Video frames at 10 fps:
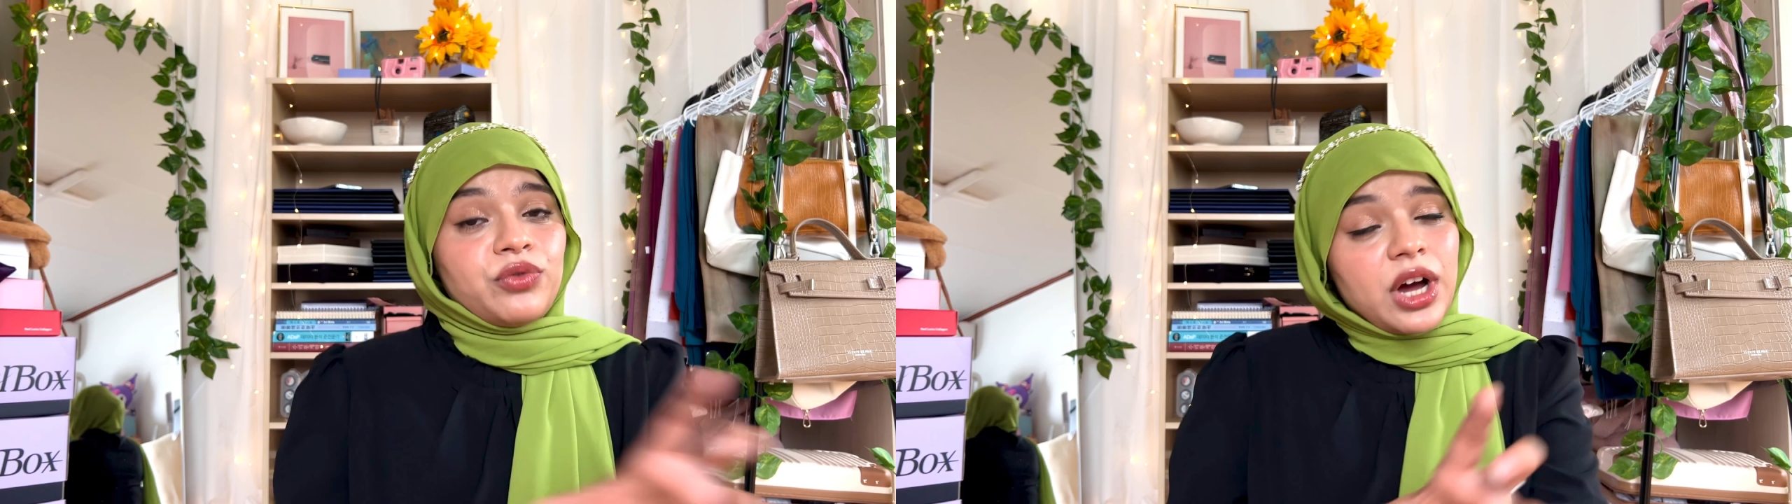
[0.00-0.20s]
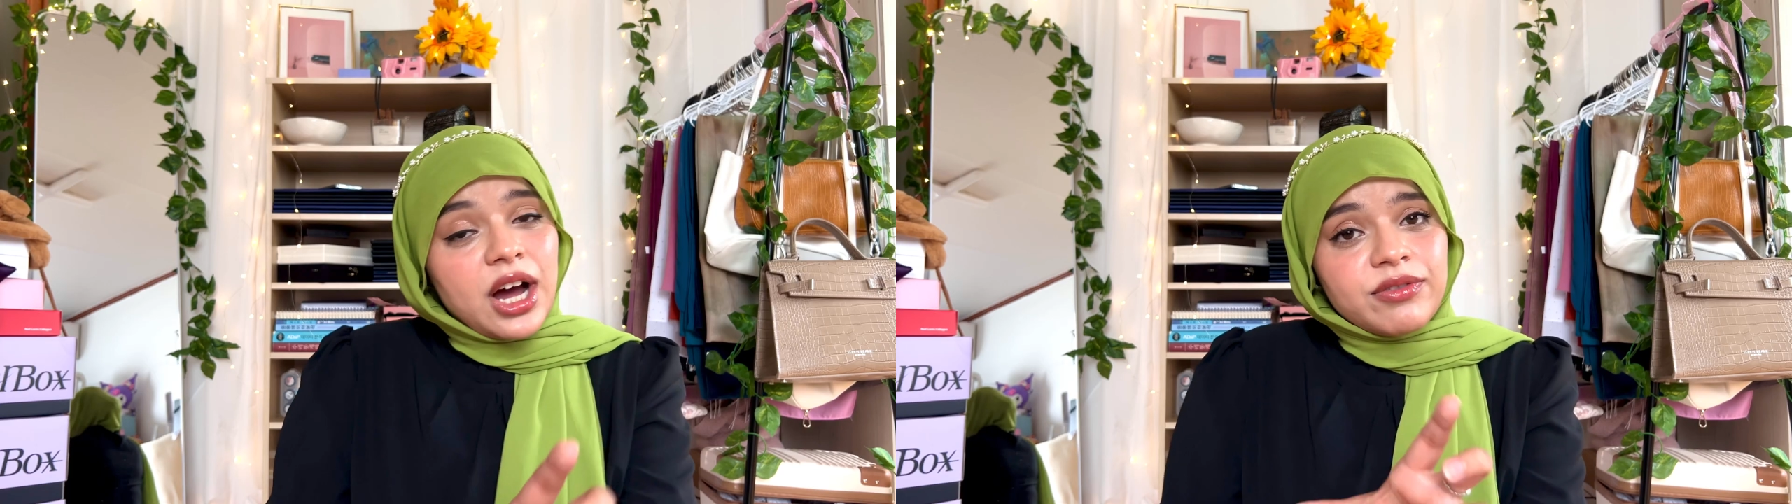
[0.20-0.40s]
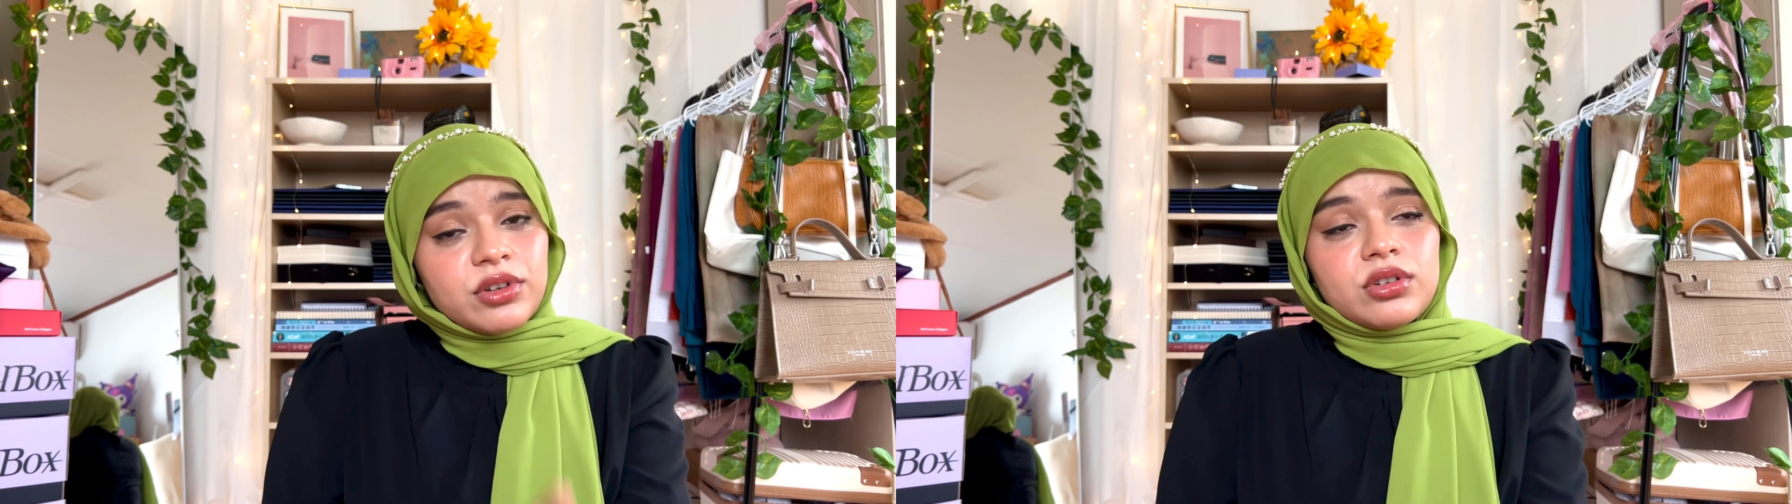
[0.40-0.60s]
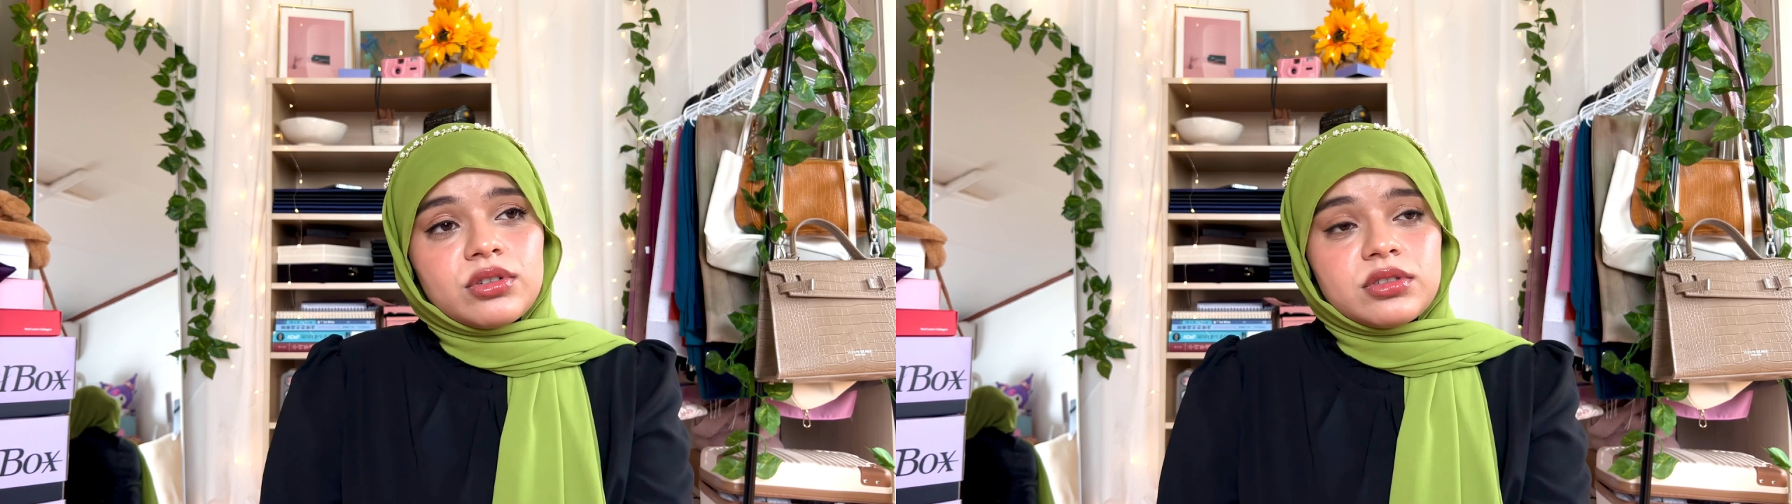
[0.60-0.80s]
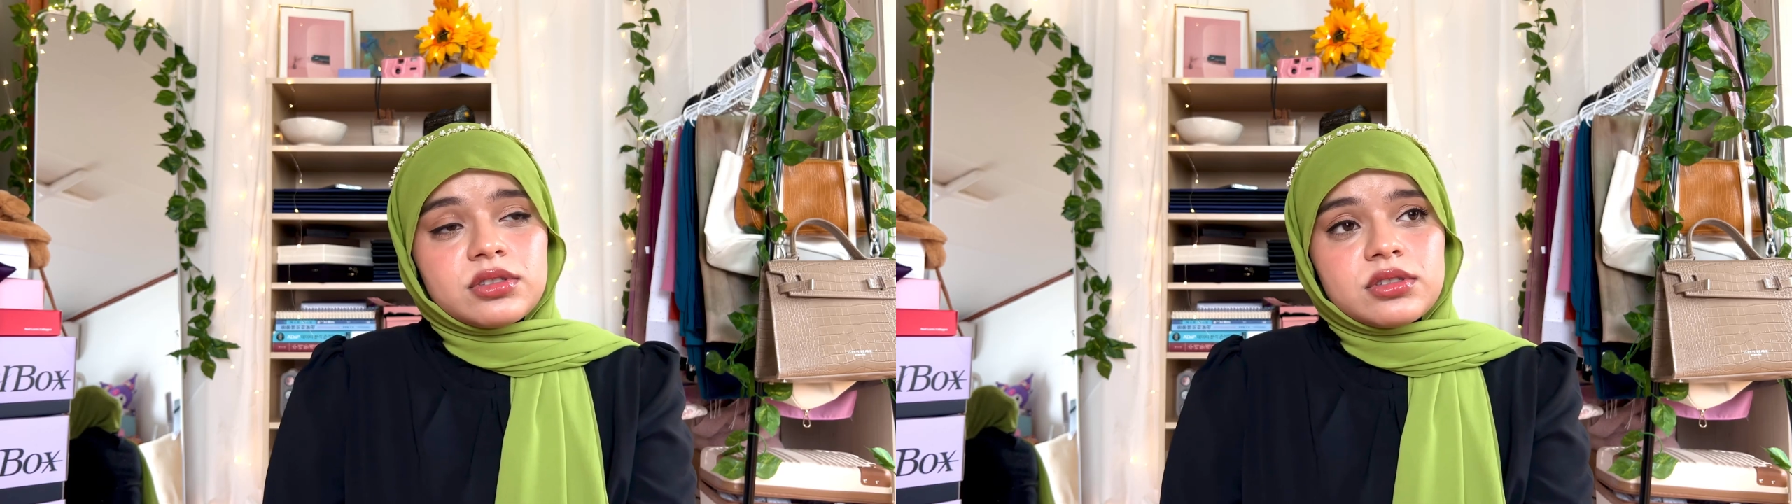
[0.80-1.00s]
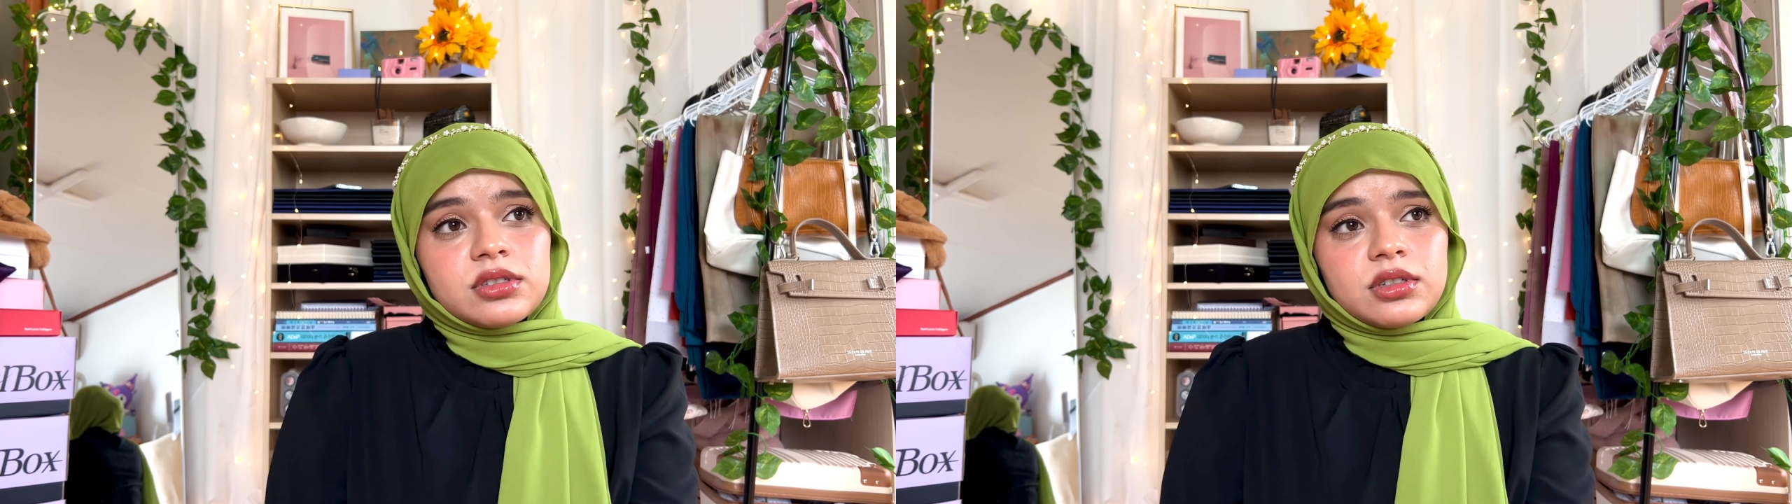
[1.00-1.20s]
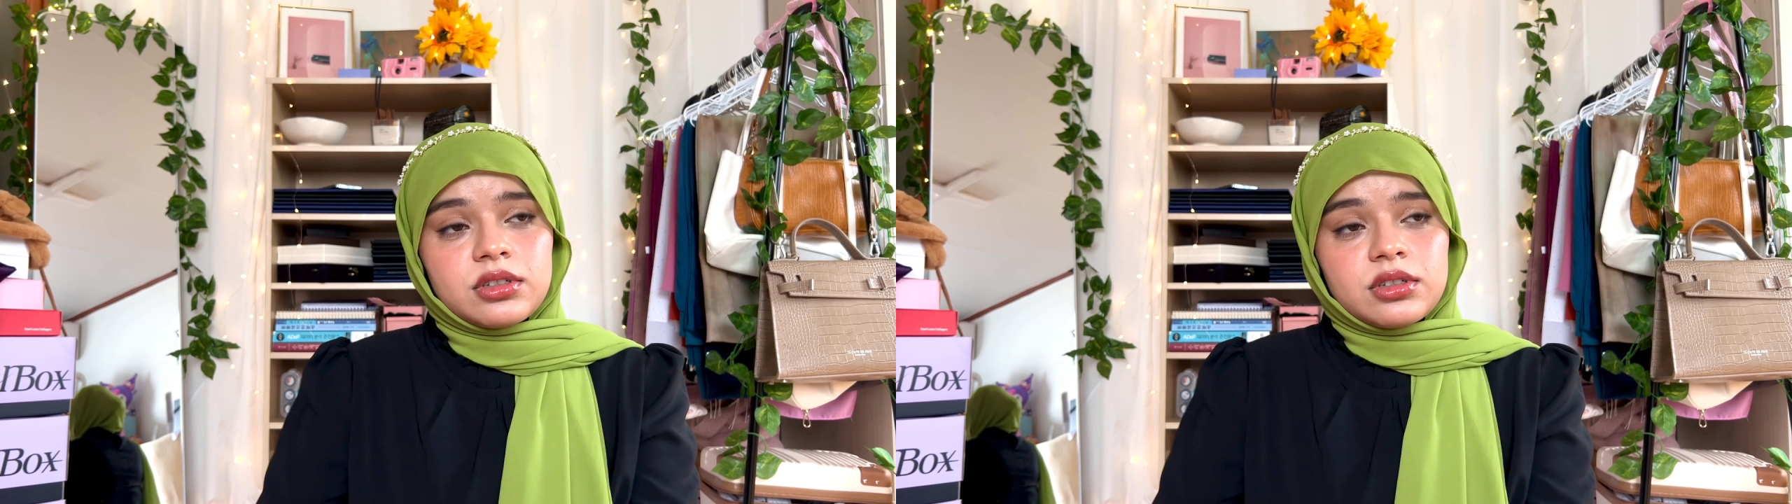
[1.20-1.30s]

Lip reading: after those